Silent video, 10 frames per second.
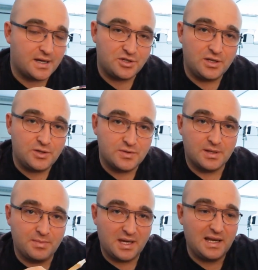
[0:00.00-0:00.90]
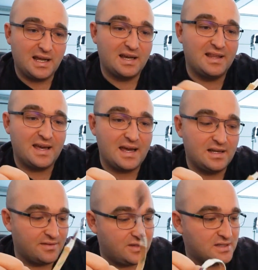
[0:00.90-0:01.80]
actually use the beginning and the
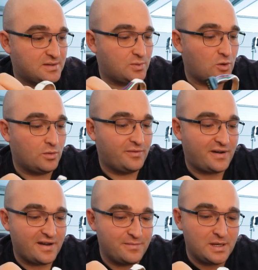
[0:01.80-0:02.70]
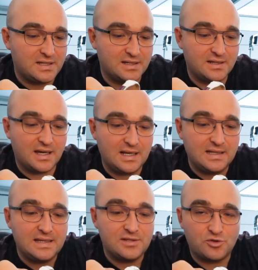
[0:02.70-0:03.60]
end of this whole 5-meter
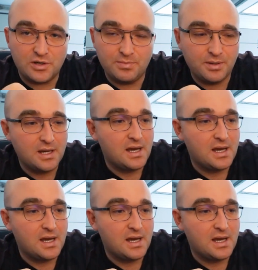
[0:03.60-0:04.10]
LED strip.